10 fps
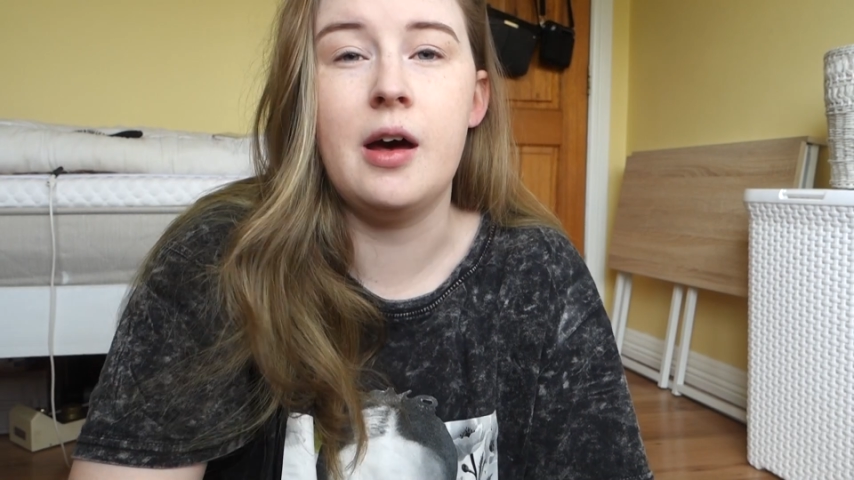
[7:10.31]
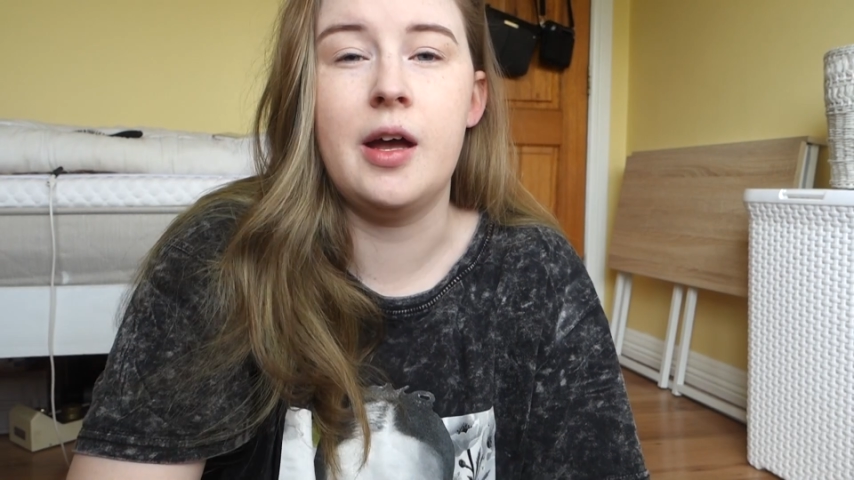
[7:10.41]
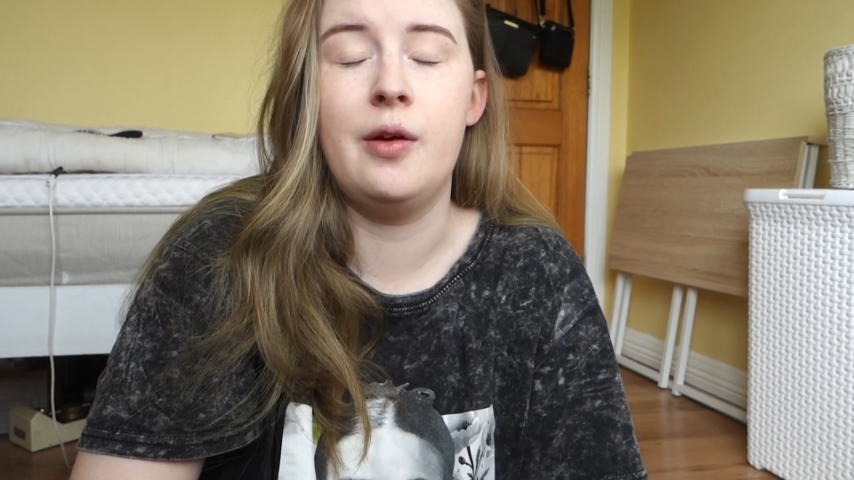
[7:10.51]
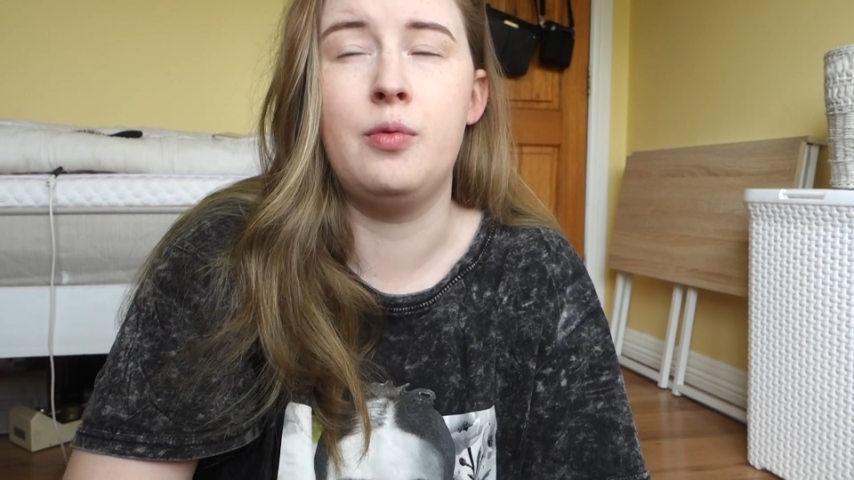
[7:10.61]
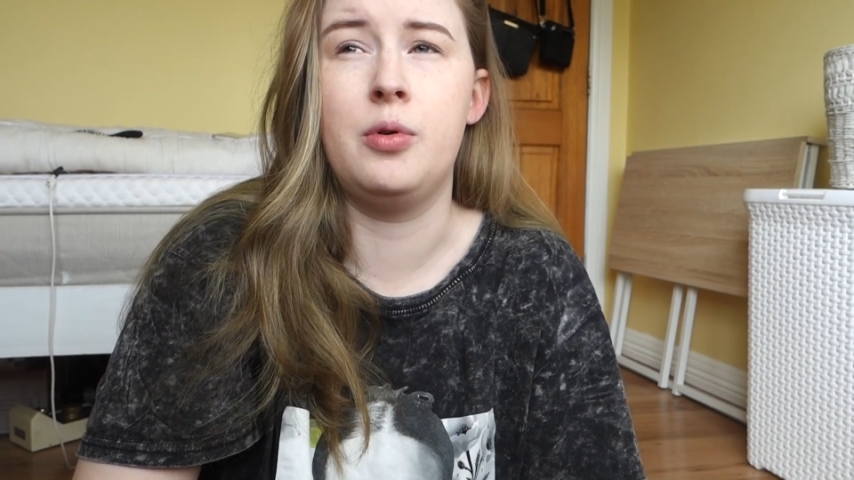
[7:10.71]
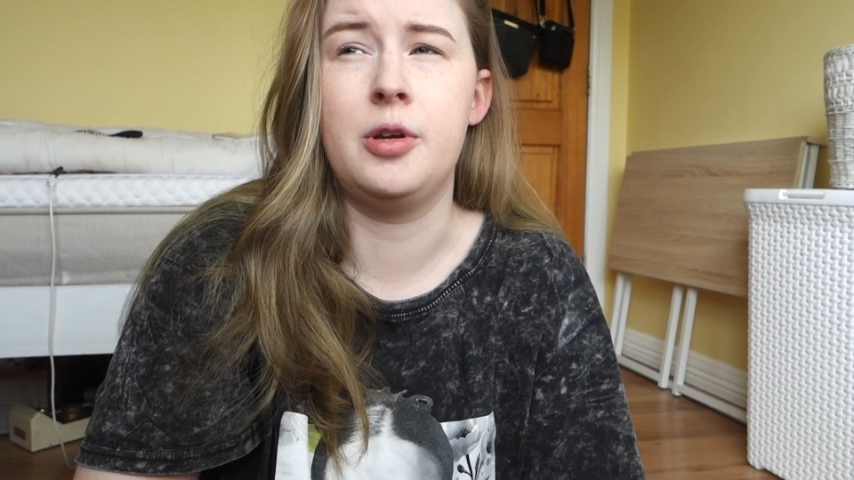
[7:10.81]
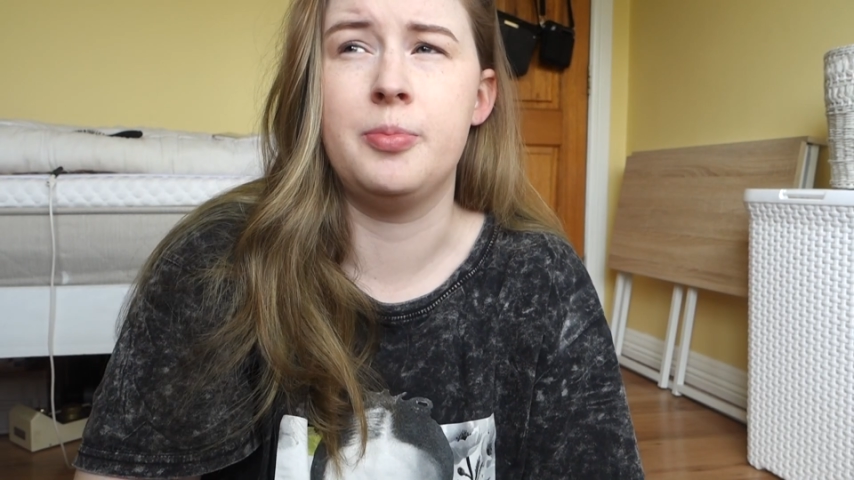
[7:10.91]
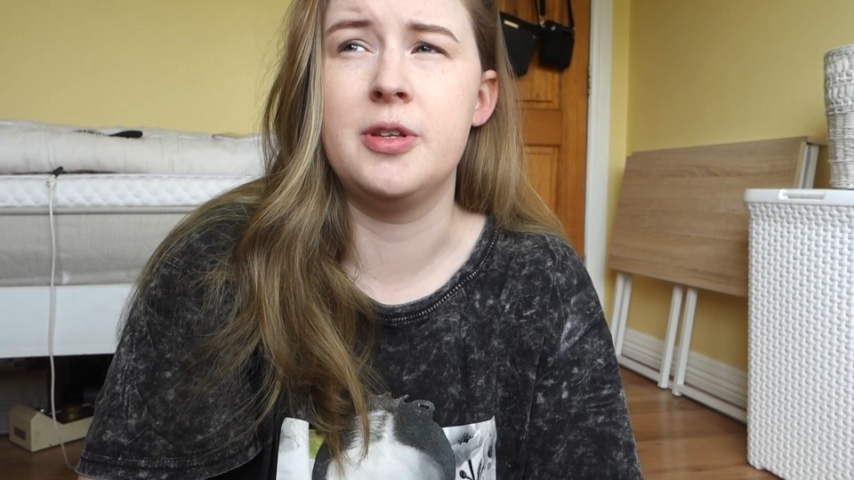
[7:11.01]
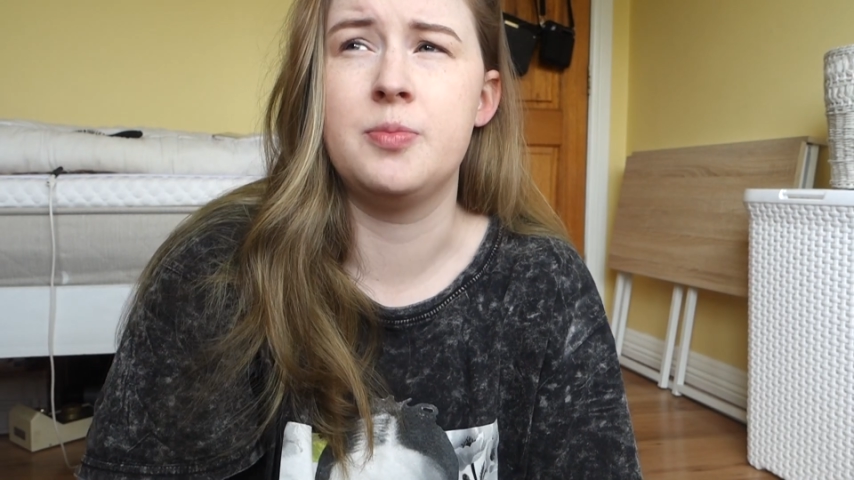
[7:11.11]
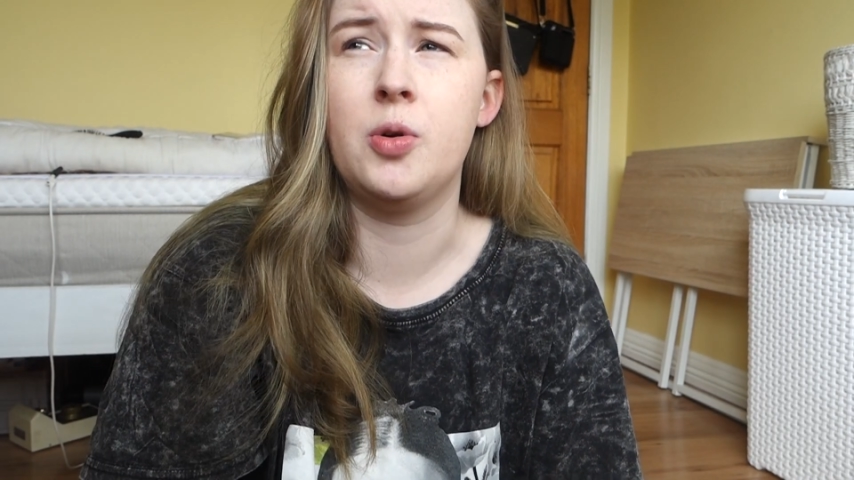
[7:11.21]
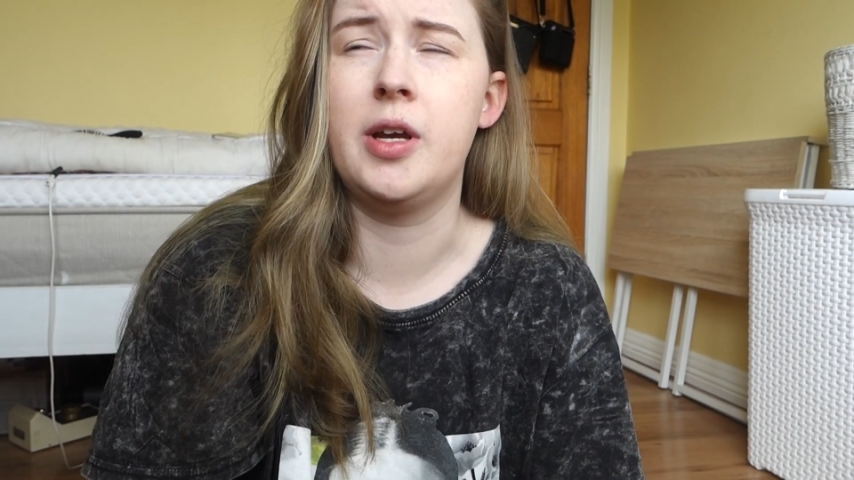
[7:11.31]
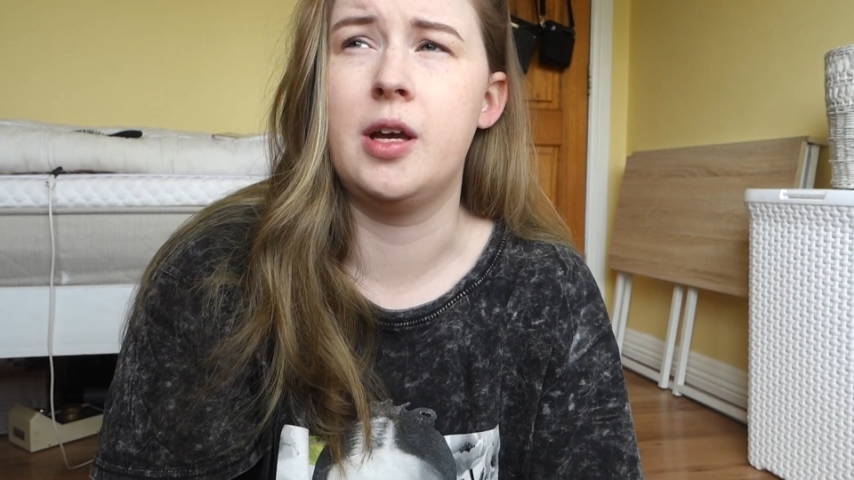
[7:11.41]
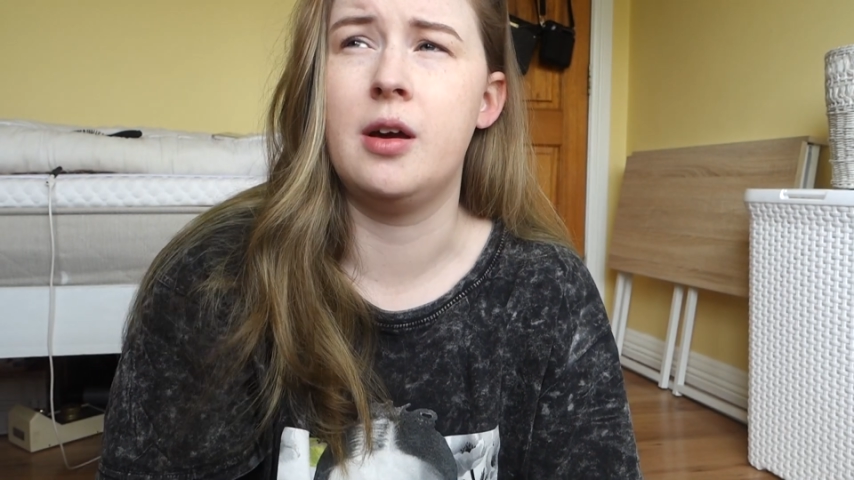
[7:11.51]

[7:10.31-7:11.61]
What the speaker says: I have woken up this morning,